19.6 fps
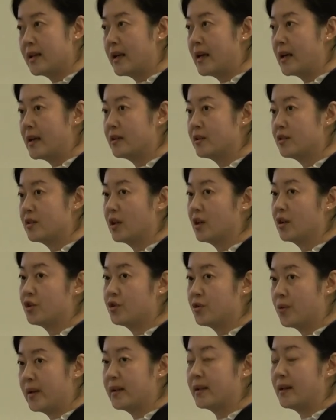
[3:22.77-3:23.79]
and
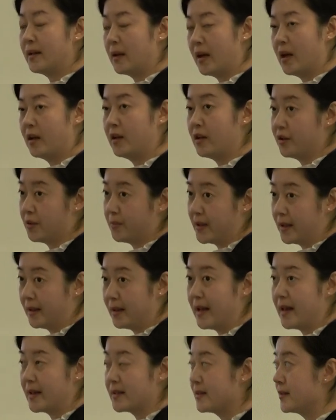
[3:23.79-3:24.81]
trade a little bit
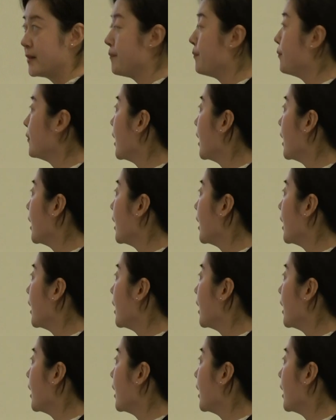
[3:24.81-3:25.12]
less.